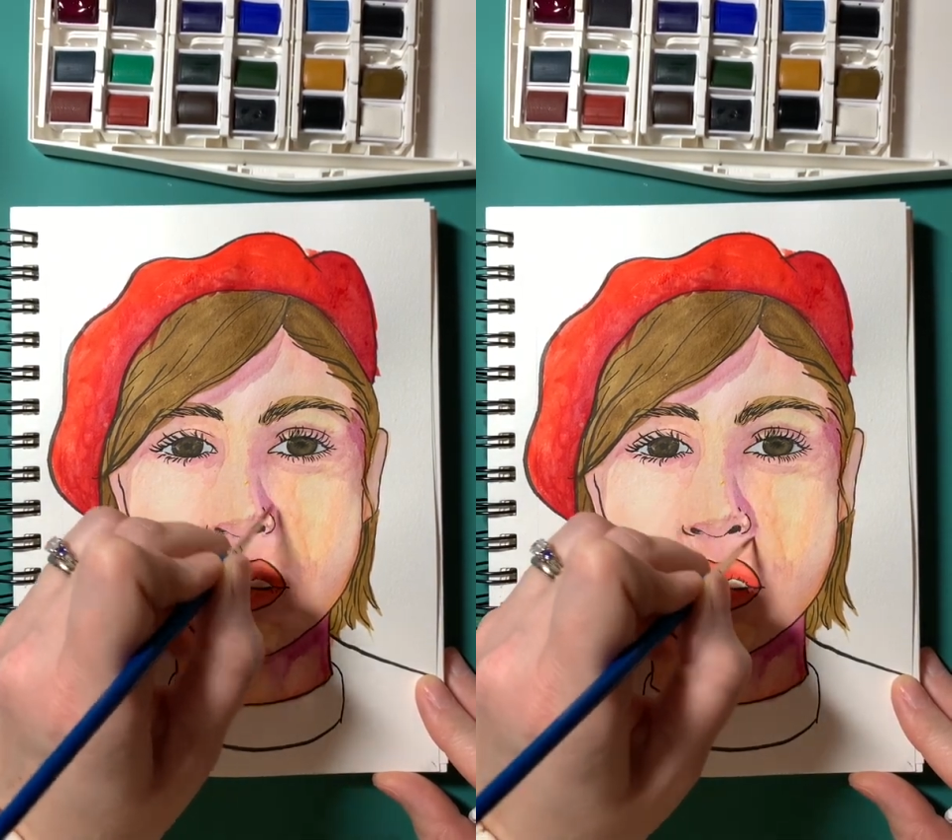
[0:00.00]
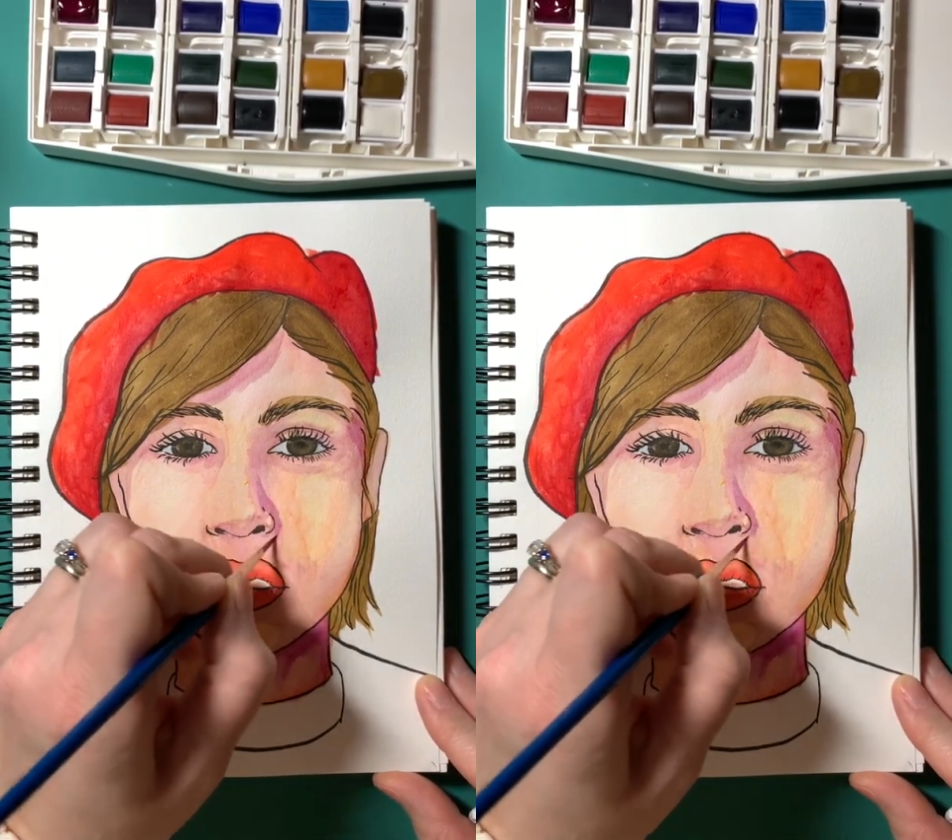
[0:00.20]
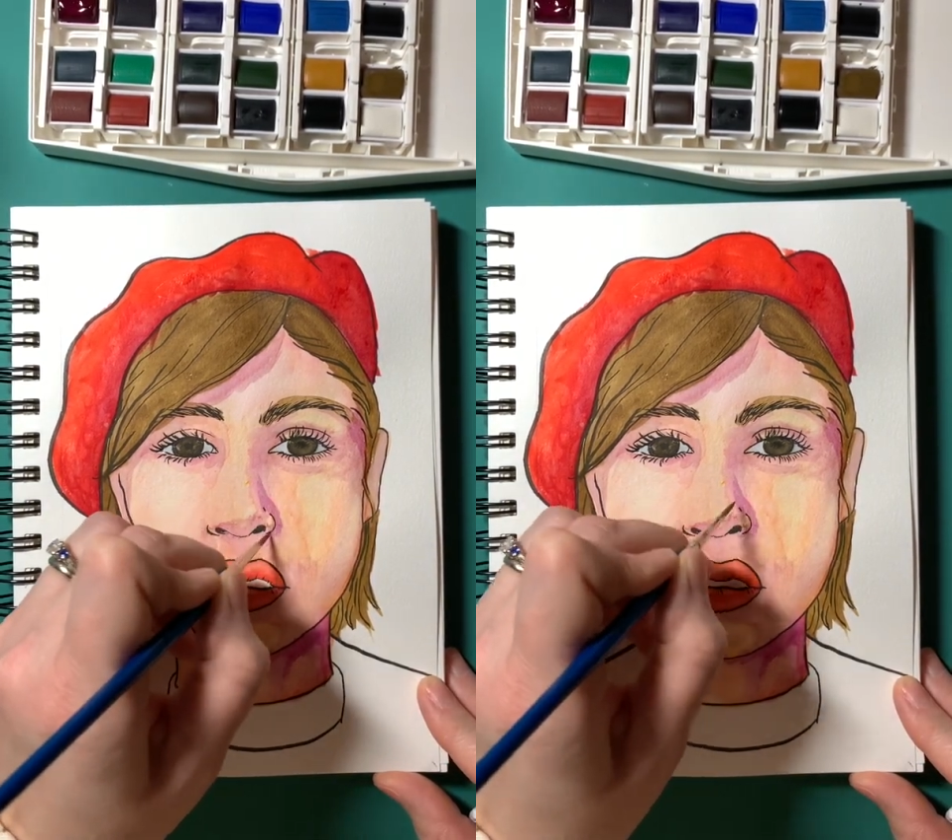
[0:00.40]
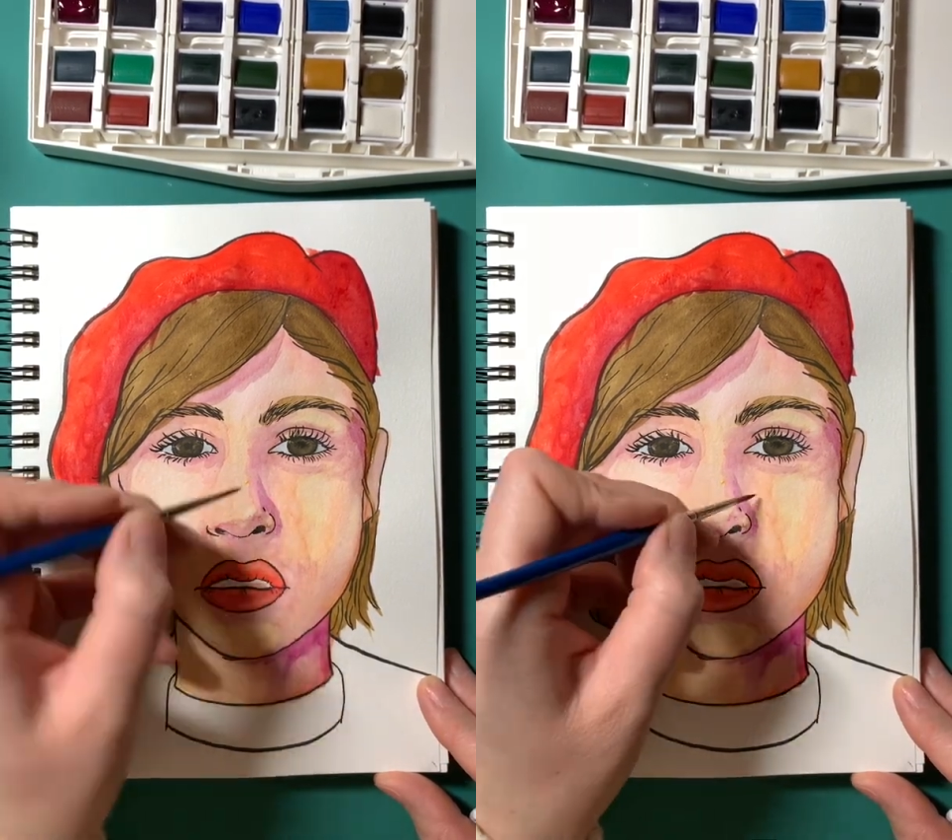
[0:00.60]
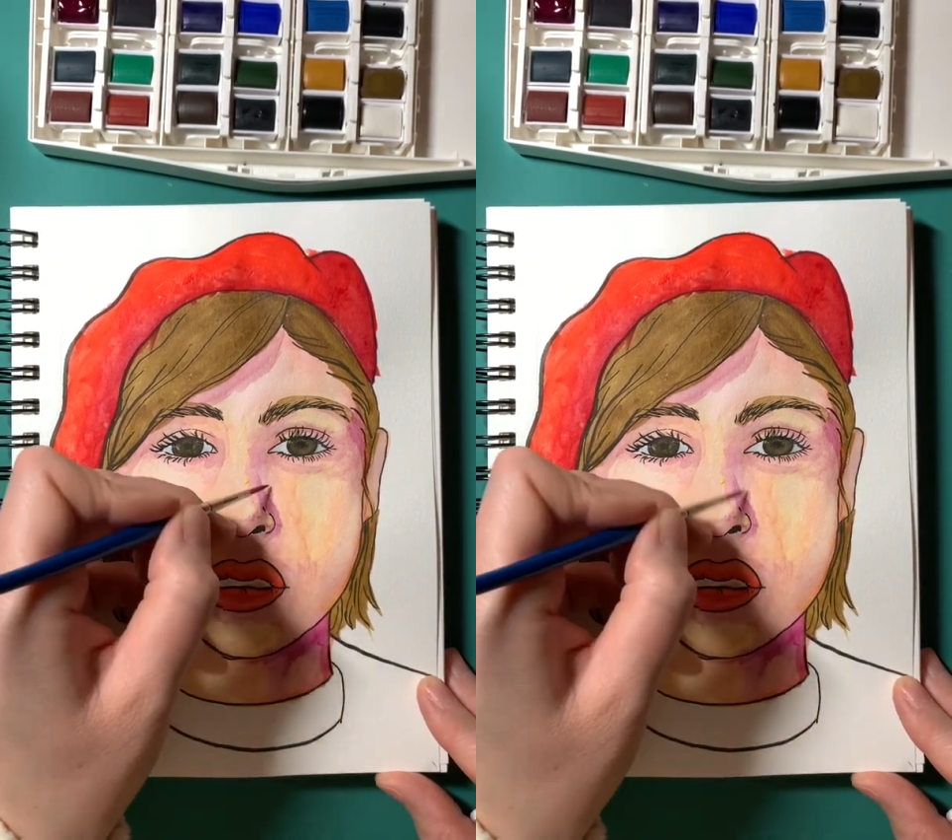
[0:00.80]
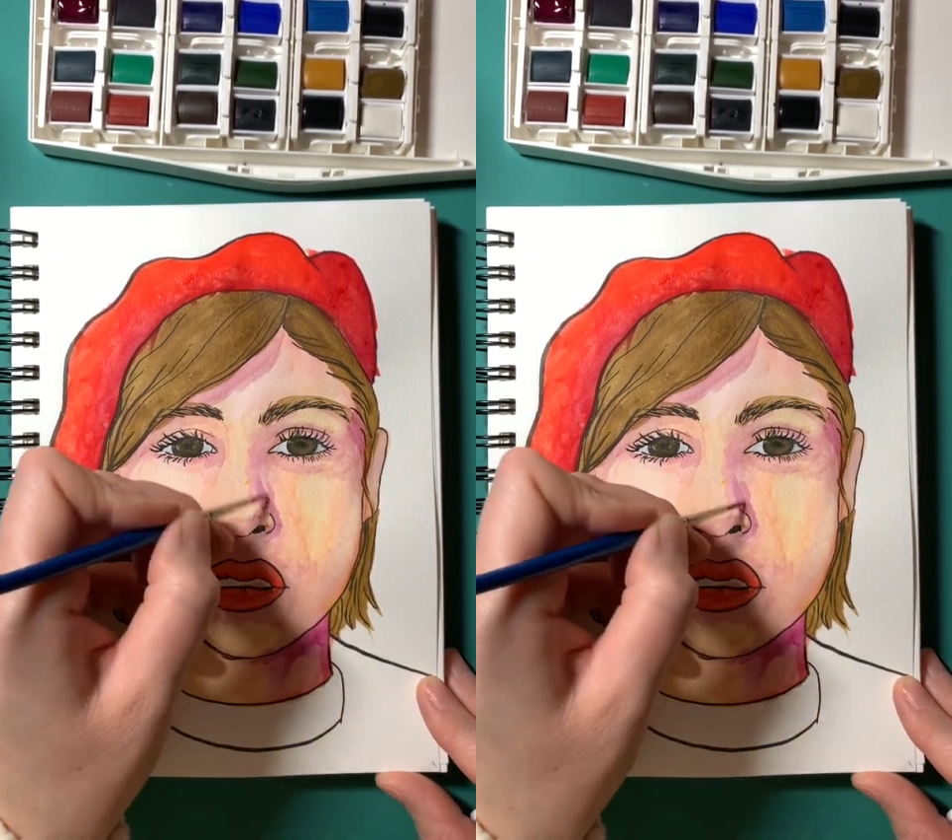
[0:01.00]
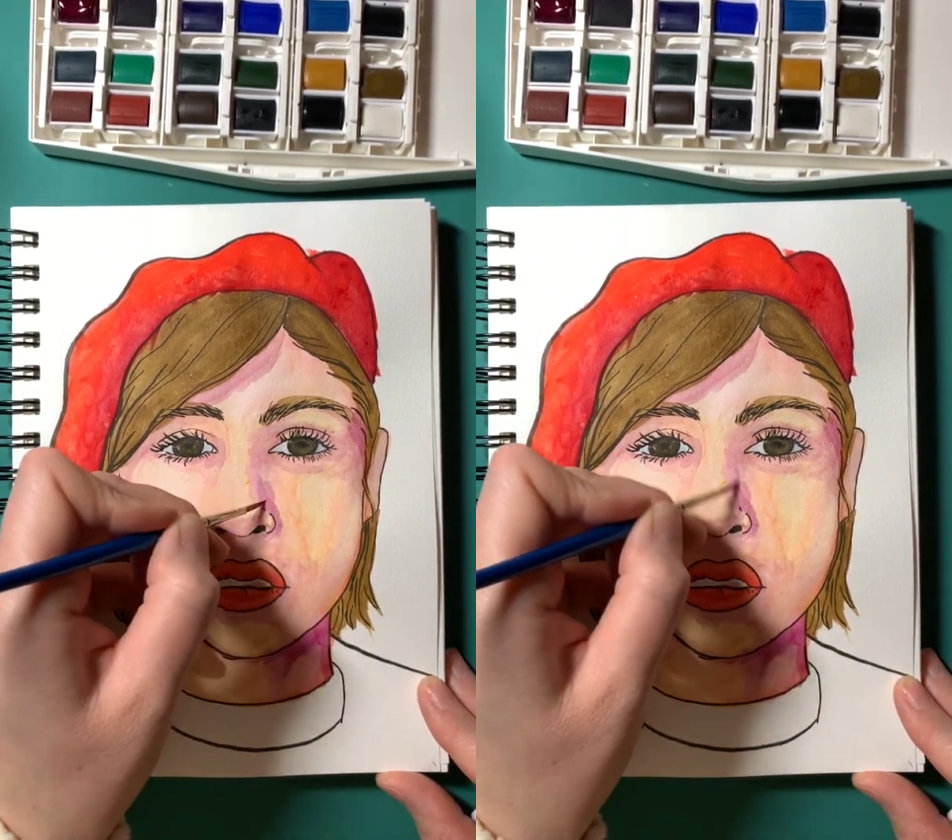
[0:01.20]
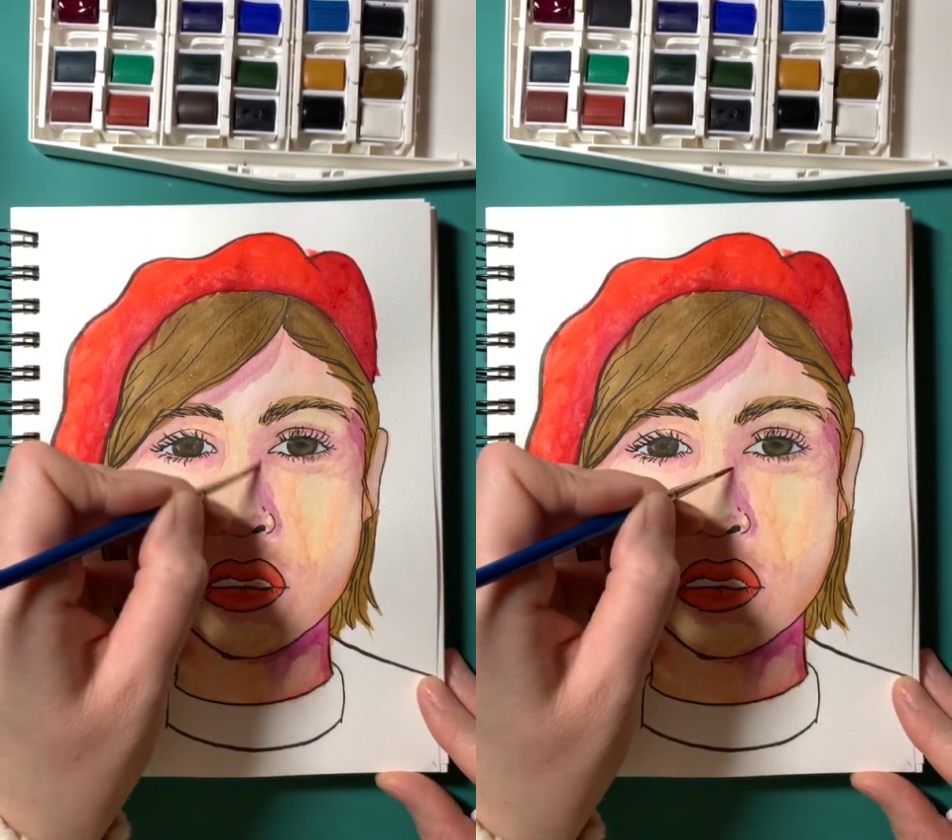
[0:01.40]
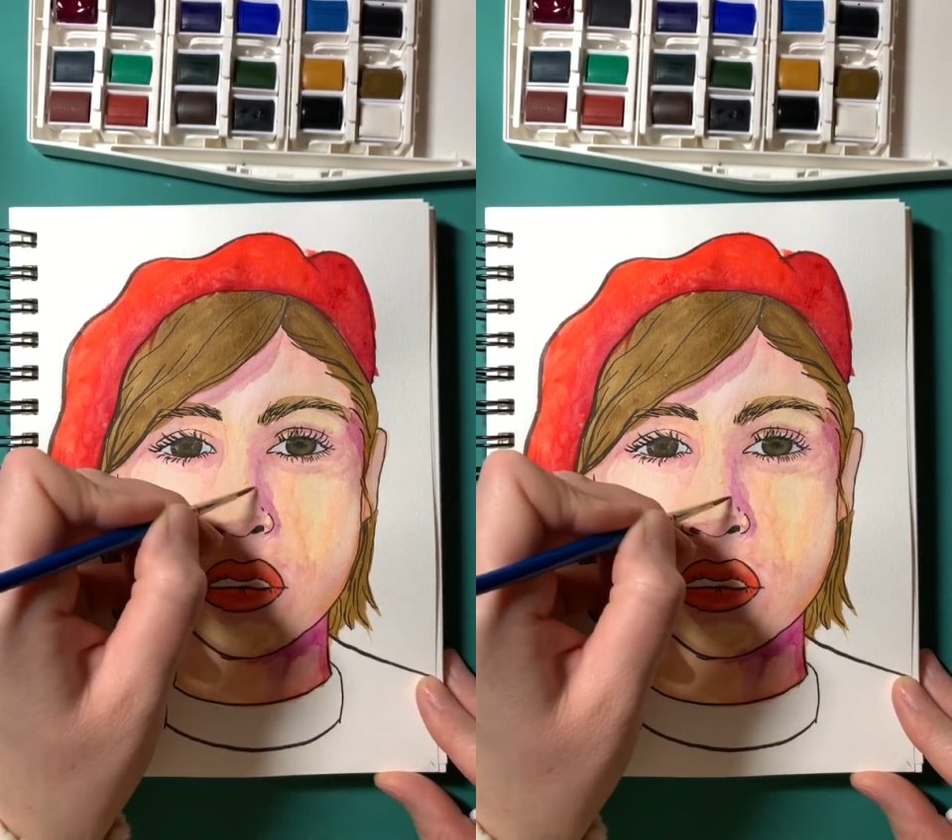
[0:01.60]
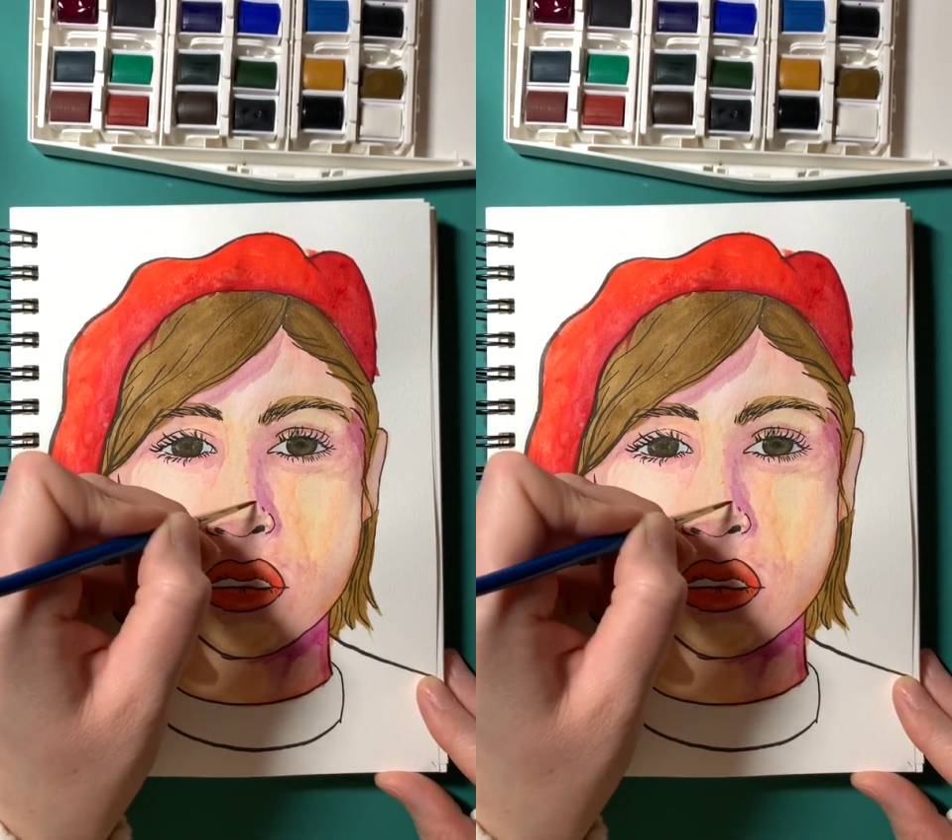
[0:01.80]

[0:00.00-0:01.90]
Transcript: mediums as well, in that